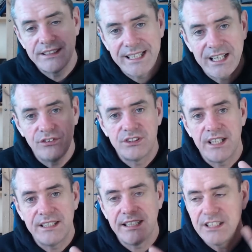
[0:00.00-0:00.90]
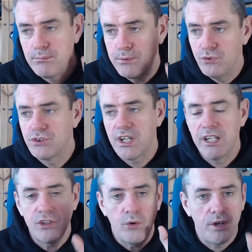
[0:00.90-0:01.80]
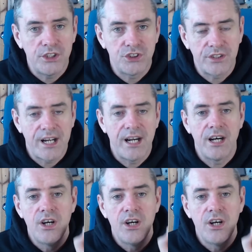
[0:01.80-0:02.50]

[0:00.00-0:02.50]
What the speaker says: get outside, get to the blue sky, go wash your car,